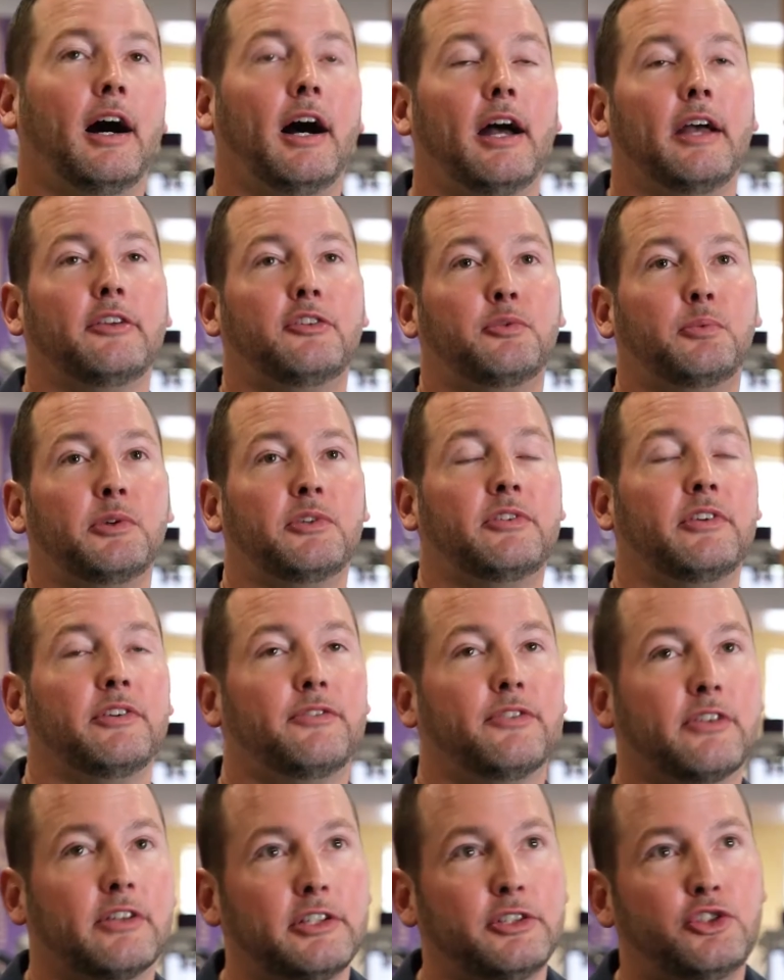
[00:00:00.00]
I
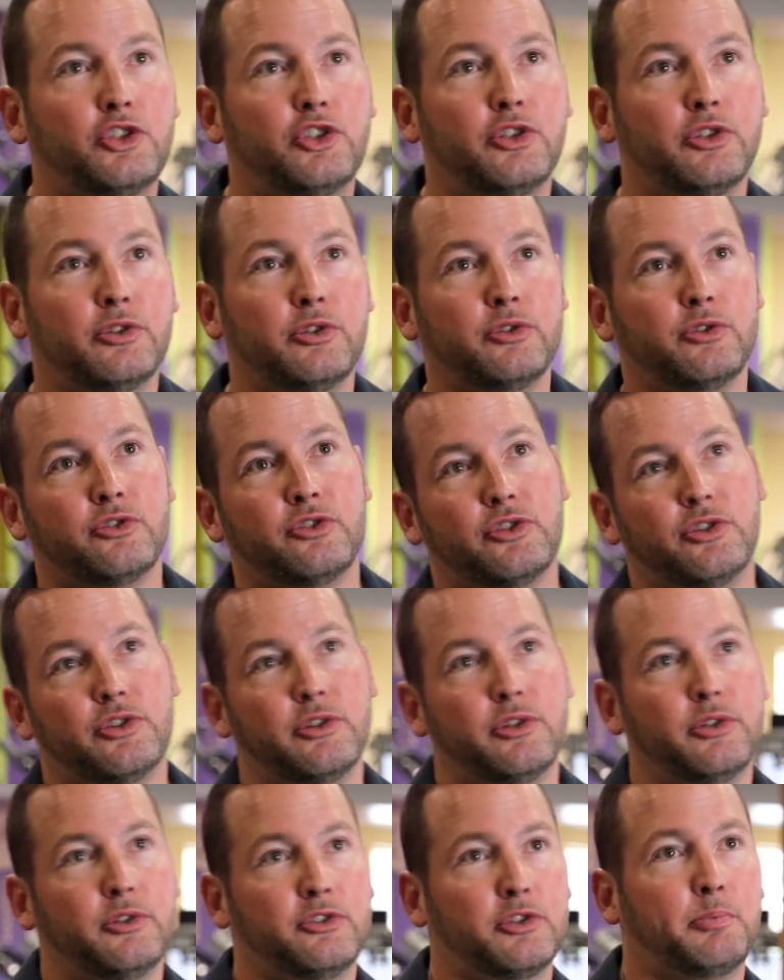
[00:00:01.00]
specifically choose
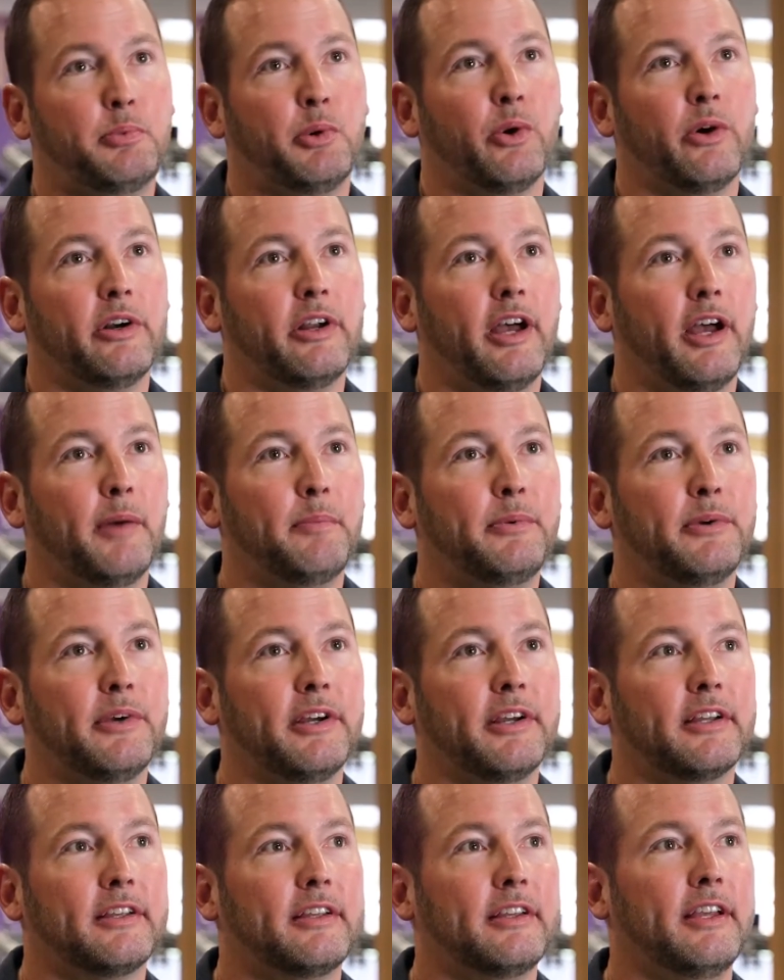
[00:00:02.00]
to support
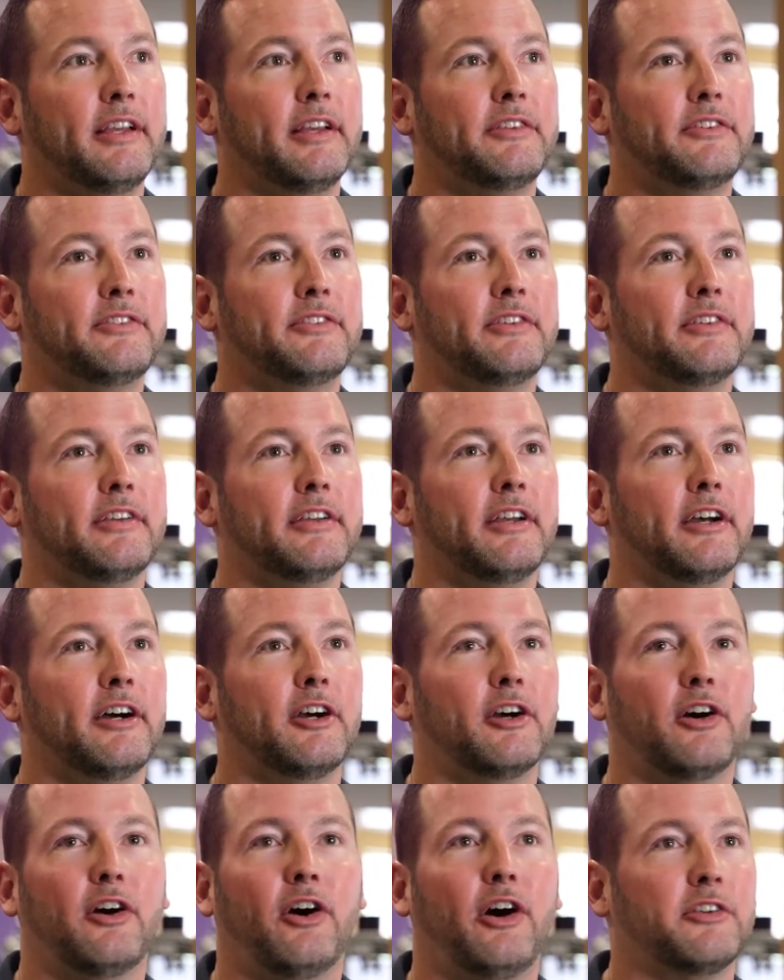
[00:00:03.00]
Epic. It's
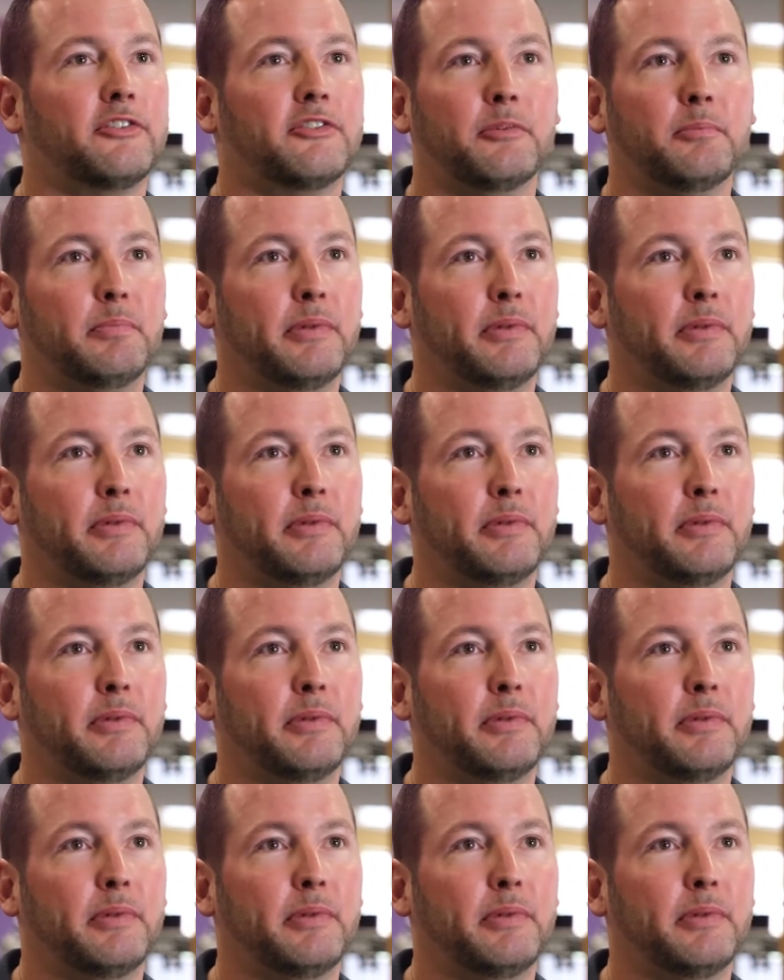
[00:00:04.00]
an awesome